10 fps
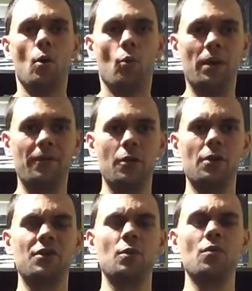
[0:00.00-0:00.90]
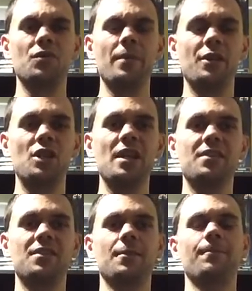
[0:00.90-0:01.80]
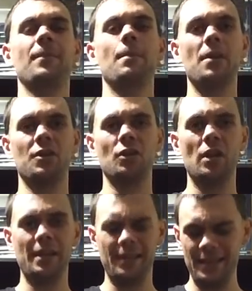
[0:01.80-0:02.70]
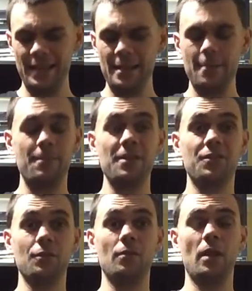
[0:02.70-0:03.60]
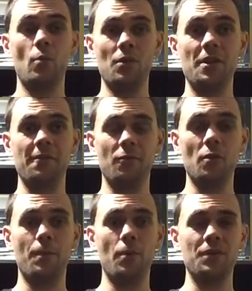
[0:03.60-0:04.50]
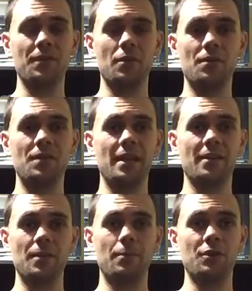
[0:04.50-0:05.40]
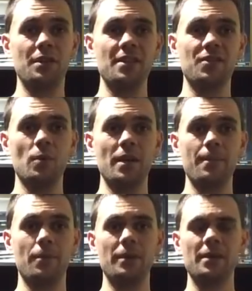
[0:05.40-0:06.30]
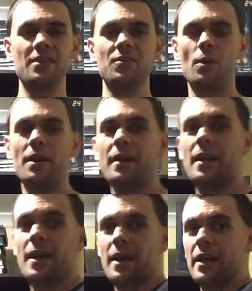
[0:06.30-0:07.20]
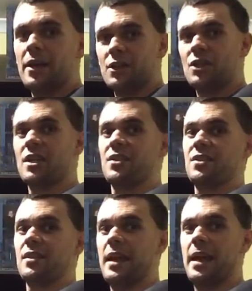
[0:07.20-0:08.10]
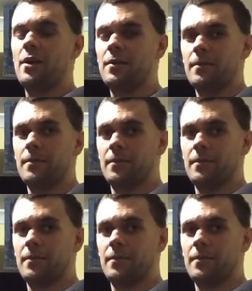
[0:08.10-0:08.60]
When I've got it towards my chest, much like the pistol, I want that 4 points of contact. So pushing this way, pulling this way, chest out,